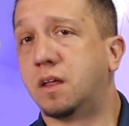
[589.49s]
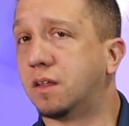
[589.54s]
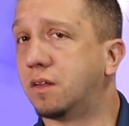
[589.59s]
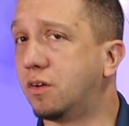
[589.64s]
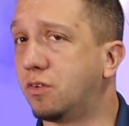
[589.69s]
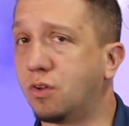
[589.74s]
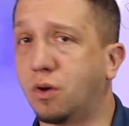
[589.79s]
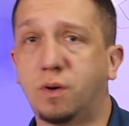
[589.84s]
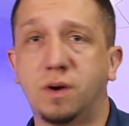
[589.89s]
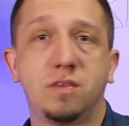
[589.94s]

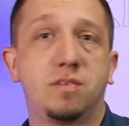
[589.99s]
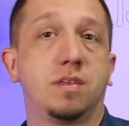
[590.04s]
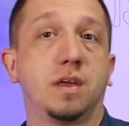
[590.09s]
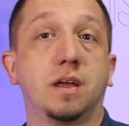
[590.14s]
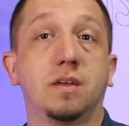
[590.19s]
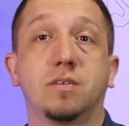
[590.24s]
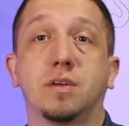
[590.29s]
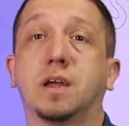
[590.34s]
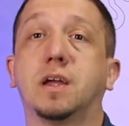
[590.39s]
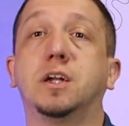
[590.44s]
There's always
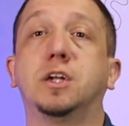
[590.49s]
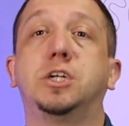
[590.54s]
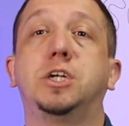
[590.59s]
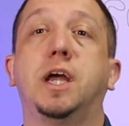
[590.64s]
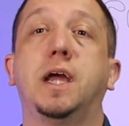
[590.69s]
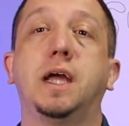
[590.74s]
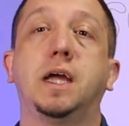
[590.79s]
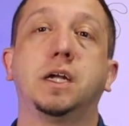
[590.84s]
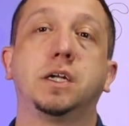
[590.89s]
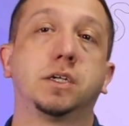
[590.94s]
things that can
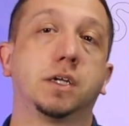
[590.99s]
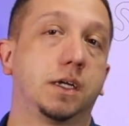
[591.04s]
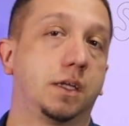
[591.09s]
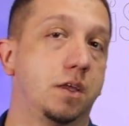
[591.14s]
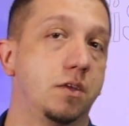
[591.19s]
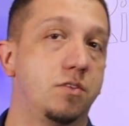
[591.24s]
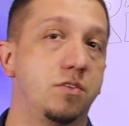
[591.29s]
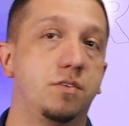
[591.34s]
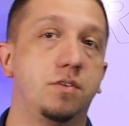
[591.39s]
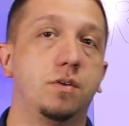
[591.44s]
change, like
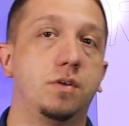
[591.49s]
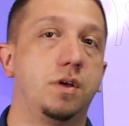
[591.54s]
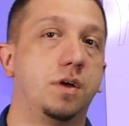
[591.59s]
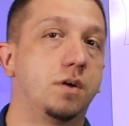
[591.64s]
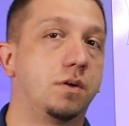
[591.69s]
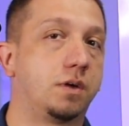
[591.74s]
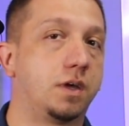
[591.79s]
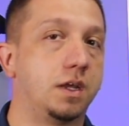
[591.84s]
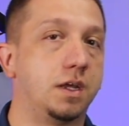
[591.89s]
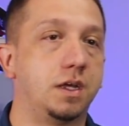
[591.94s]
this
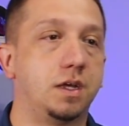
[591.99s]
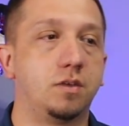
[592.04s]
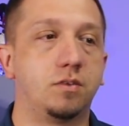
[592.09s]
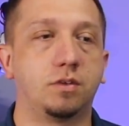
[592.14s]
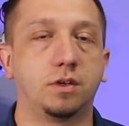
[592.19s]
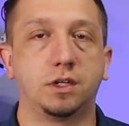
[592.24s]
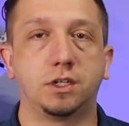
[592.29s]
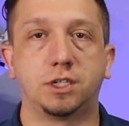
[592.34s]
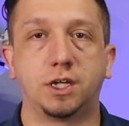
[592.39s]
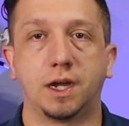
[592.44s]
studio can
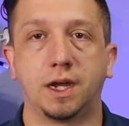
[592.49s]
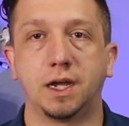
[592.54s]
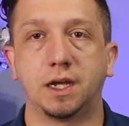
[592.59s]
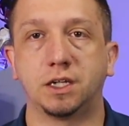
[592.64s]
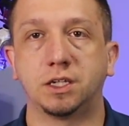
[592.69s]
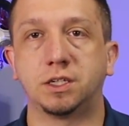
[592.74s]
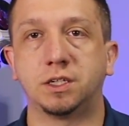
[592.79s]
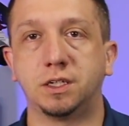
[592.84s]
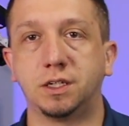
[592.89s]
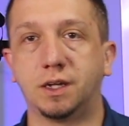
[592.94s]
easily
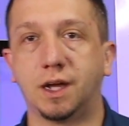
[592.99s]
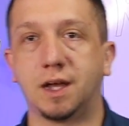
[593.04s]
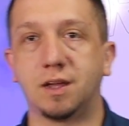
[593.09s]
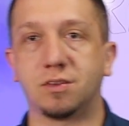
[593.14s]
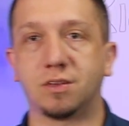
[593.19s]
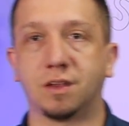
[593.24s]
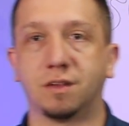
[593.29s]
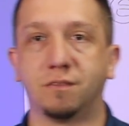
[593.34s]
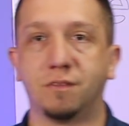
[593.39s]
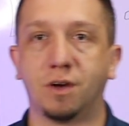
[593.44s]
change. You
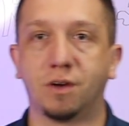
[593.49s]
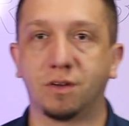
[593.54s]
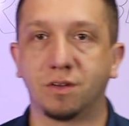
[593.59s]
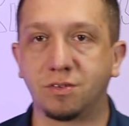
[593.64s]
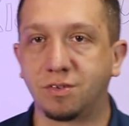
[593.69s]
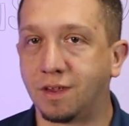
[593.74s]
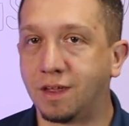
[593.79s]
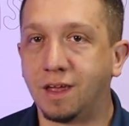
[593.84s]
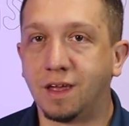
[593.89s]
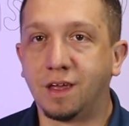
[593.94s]
guys can
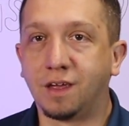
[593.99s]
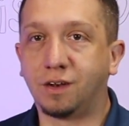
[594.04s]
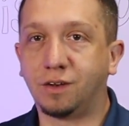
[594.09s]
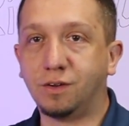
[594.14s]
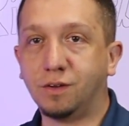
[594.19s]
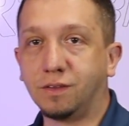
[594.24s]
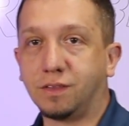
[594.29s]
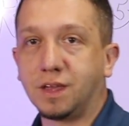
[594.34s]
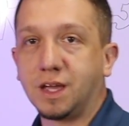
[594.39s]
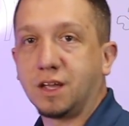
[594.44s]
notice
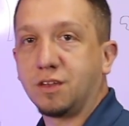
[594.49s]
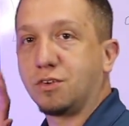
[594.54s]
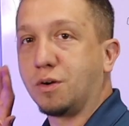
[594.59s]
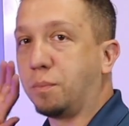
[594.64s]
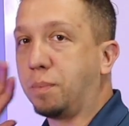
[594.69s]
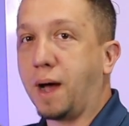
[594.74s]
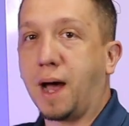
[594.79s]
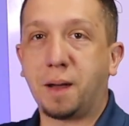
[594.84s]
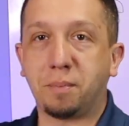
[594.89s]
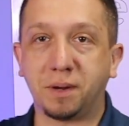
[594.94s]
new things are
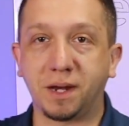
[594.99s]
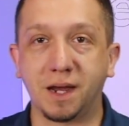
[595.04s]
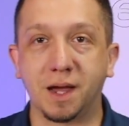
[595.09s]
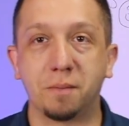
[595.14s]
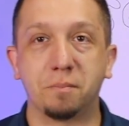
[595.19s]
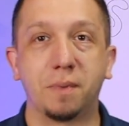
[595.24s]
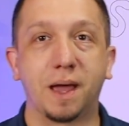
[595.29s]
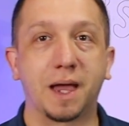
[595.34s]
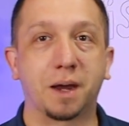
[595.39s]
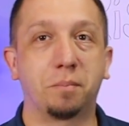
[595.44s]
popping
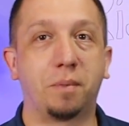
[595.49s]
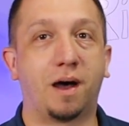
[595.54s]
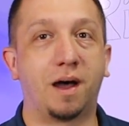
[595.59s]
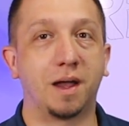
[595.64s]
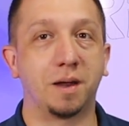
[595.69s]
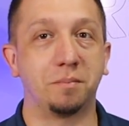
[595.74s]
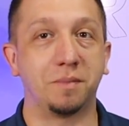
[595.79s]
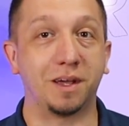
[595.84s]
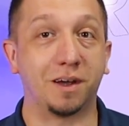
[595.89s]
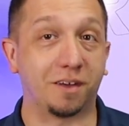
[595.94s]
up back
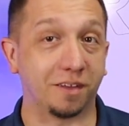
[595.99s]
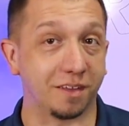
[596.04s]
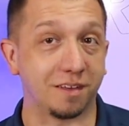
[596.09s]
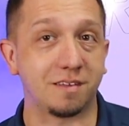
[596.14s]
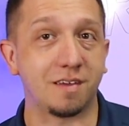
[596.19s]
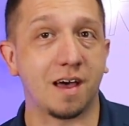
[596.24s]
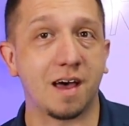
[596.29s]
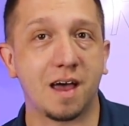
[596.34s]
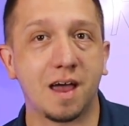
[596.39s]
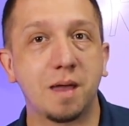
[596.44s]
behind me all the
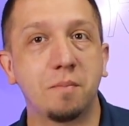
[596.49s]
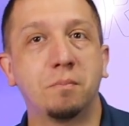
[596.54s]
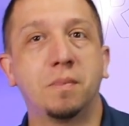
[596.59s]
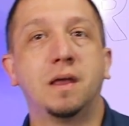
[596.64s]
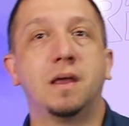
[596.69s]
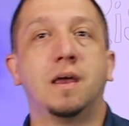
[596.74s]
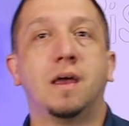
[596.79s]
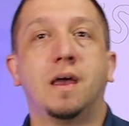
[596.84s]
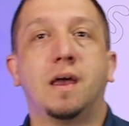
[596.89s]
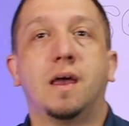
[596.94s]
time
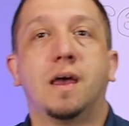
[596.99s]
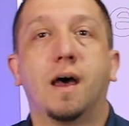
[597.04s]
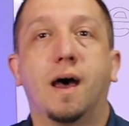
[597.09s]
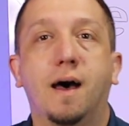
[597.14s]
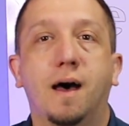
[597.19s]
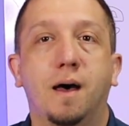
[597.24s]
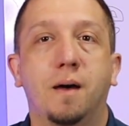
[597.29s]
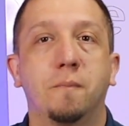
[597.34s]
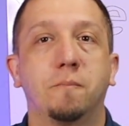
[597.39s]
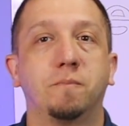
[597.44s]

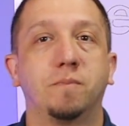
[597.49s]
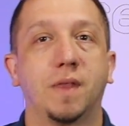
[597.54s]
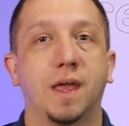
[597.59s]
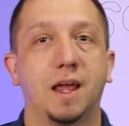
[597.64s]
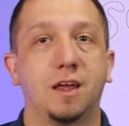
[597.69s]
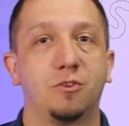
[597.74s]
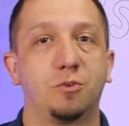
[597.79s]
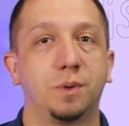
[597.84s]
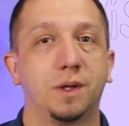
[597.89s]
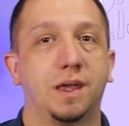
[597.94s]
um,
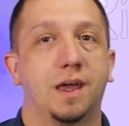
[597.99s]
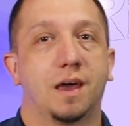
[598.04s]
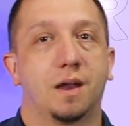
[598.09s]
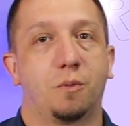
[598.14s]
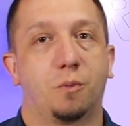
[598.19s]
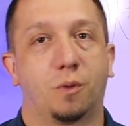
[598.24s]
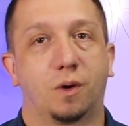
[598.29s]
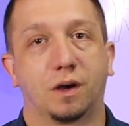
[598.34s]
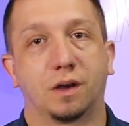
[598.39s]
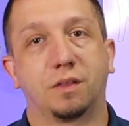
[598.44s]
as we kind
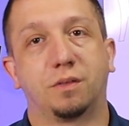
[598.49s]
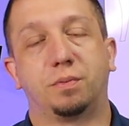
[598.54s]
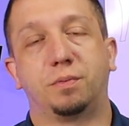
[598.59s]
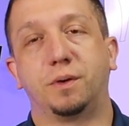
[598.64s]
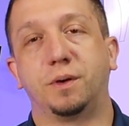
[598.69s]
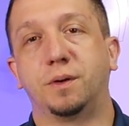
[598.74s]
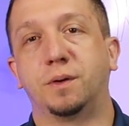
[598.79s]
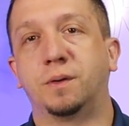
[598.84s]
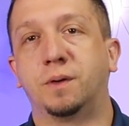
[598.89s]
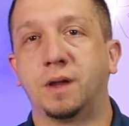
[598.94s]
of work
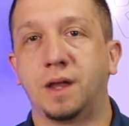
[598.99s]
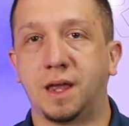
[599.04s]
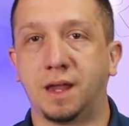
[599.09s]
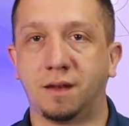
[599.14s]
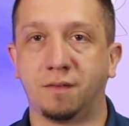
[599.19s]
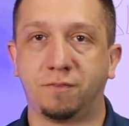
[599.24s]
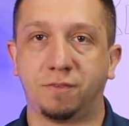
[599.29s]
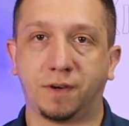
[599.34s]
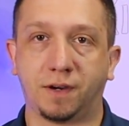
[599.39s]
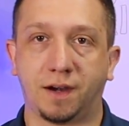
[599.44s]
through
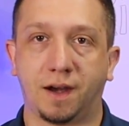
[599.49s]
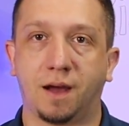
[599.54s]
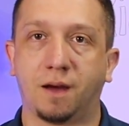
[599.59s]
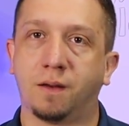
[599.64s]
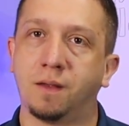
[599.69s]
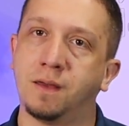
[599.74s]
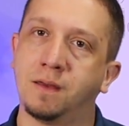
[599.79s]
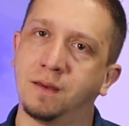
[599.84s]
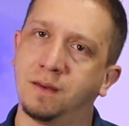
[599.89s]
and figure out